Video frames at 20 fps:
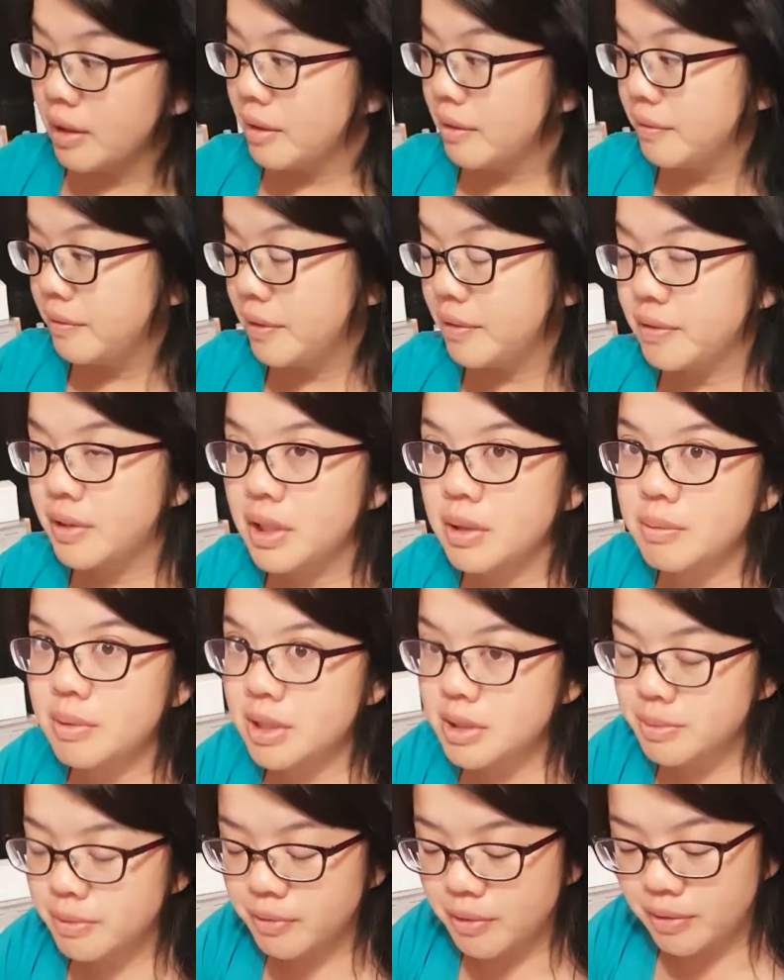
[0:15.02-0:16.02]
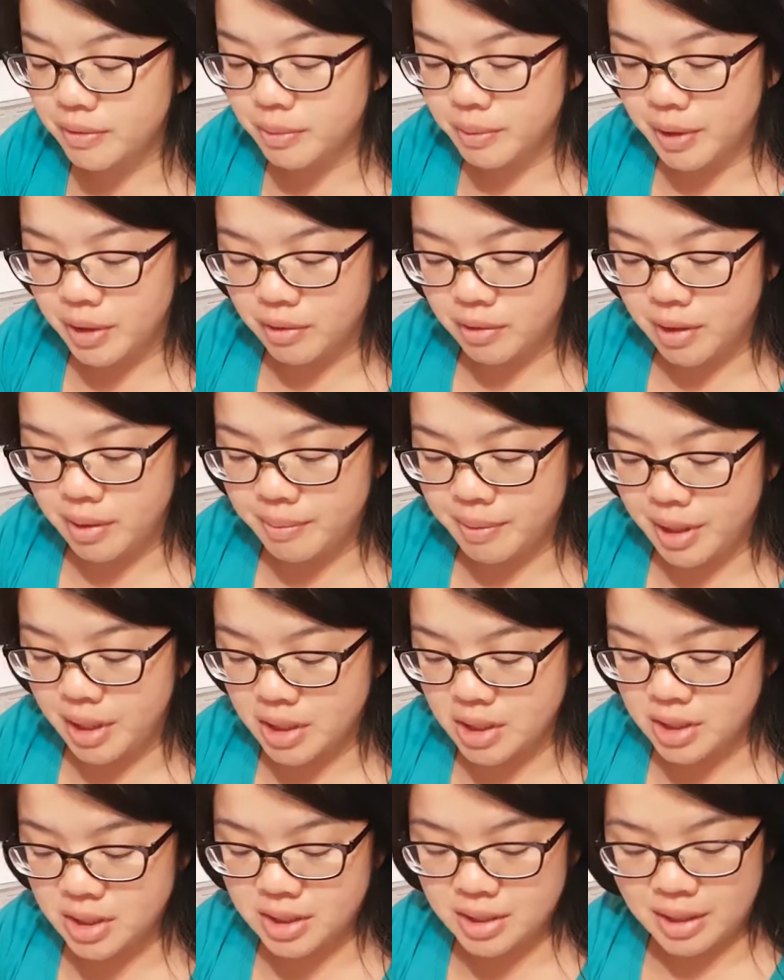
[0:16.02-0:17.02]
15 minutes before I have to wake her up. I
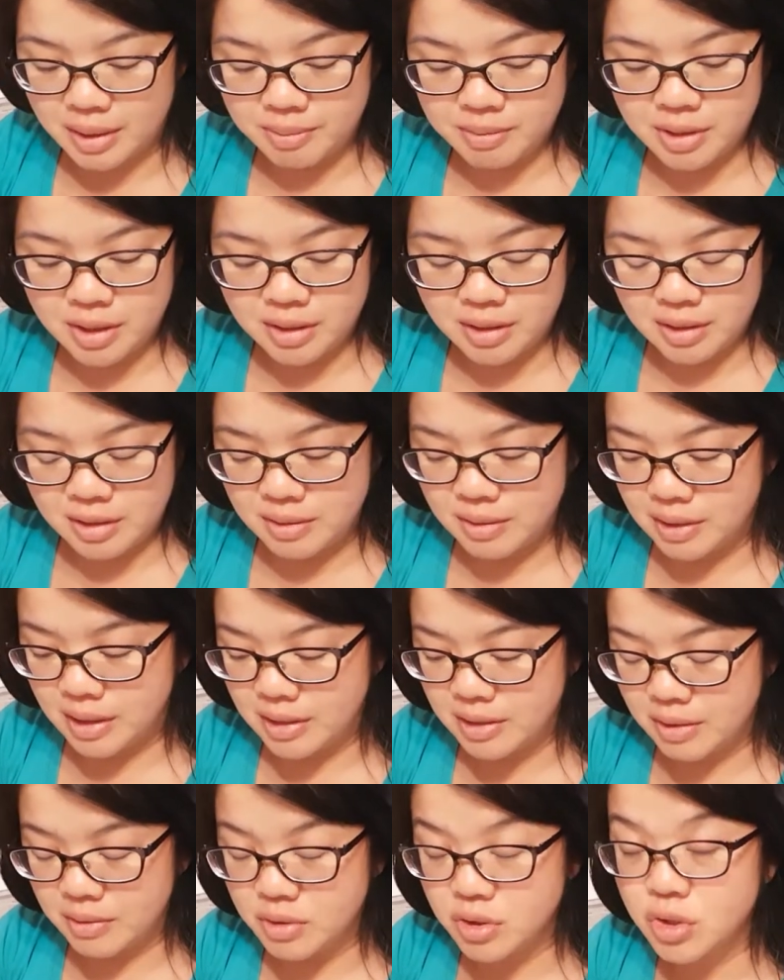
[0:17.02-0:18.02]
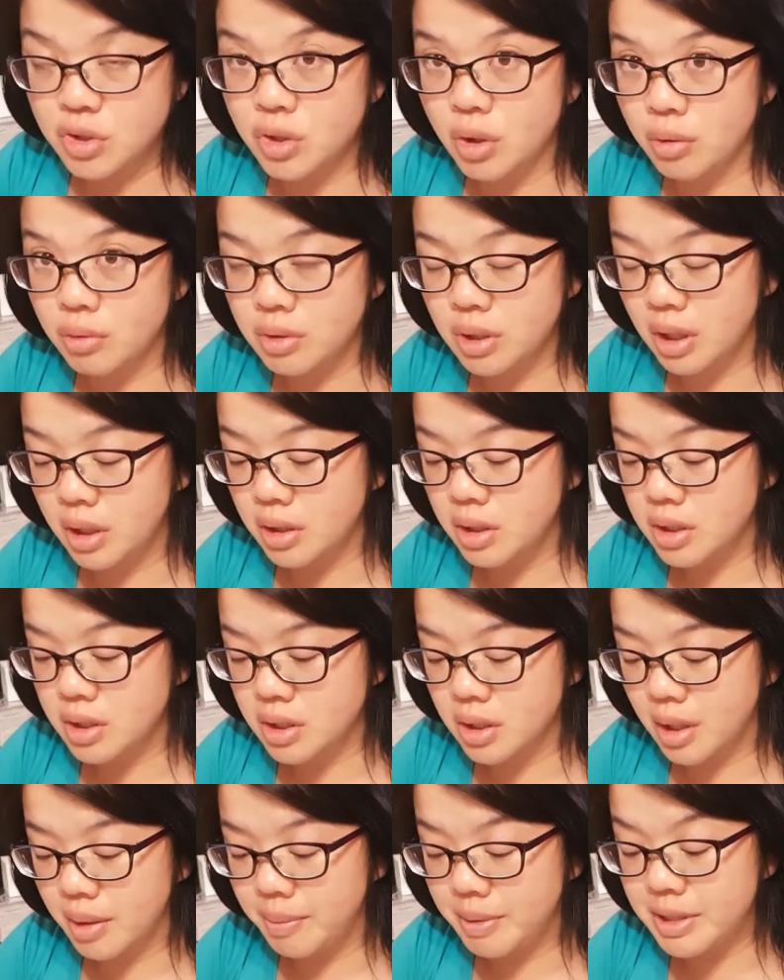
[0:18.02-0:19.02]
actually slept in because I was so tired
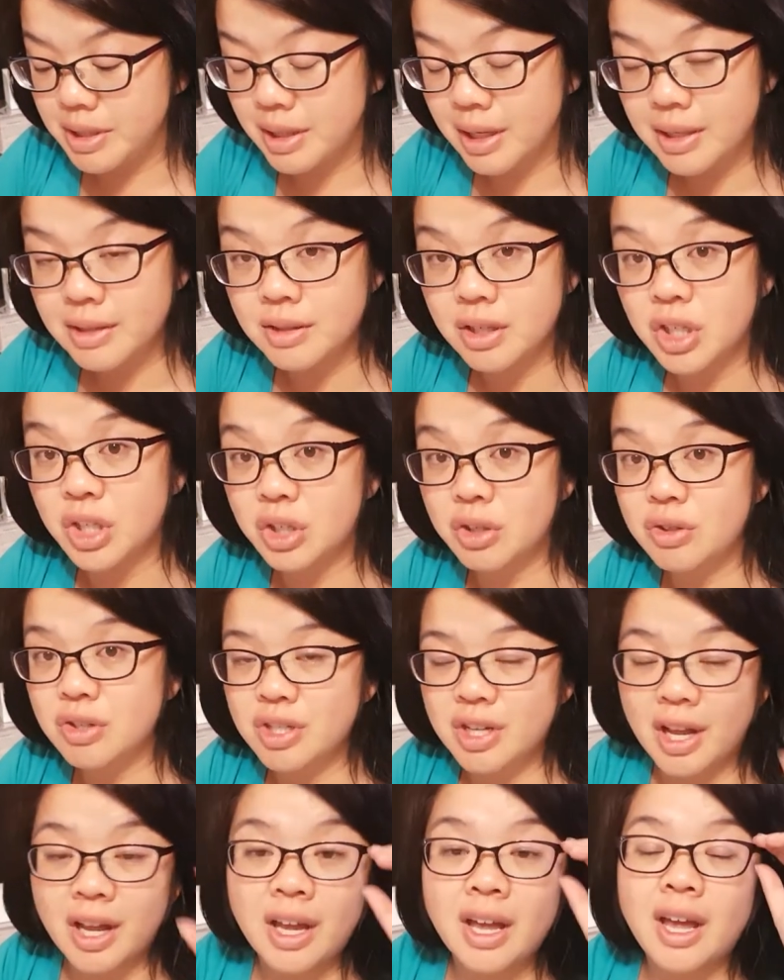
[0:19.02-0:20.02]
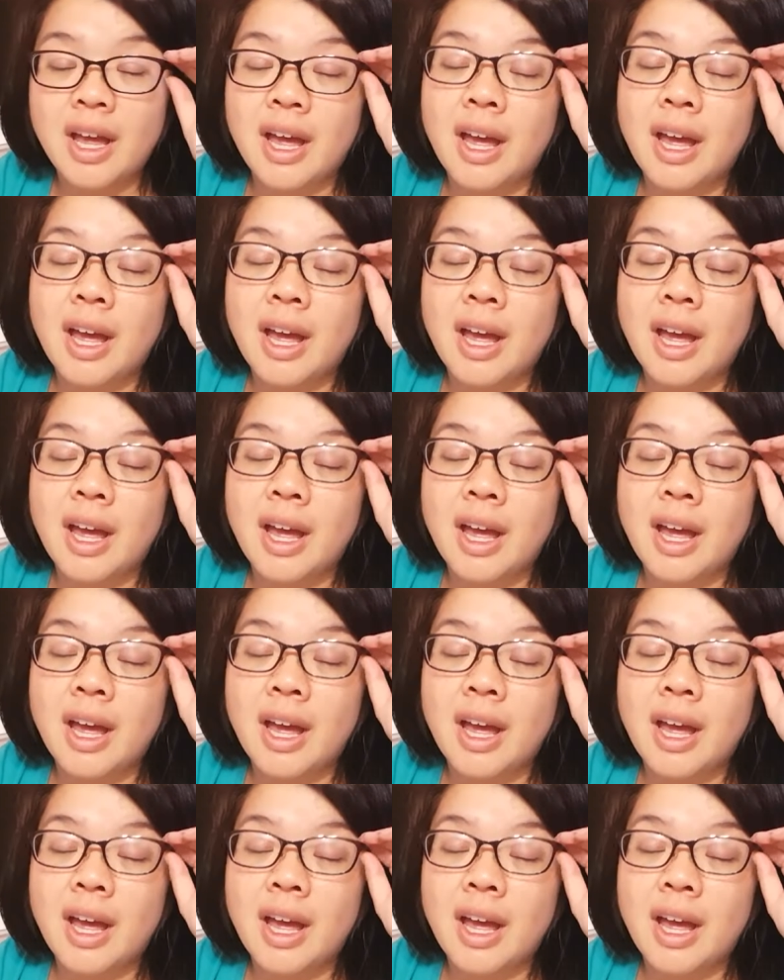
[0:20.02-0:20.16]
yesterday. But today's a huge day.